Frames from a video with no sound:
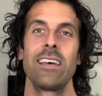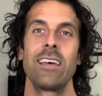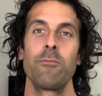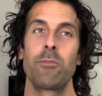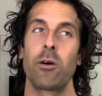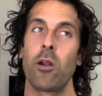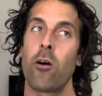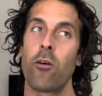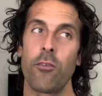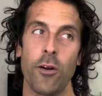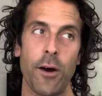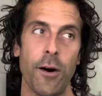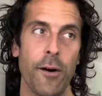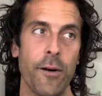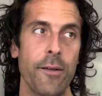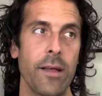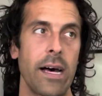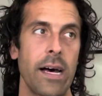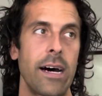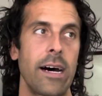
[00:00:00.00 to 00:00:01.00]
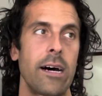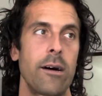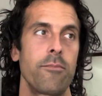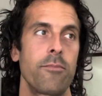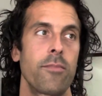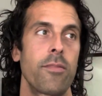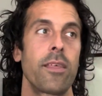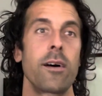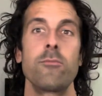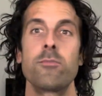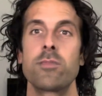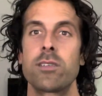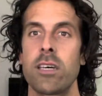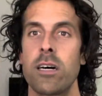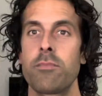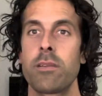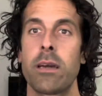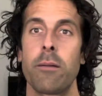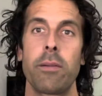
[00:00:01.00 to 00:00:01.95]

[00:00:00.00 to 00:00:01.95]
But overall, uh, thumbs up.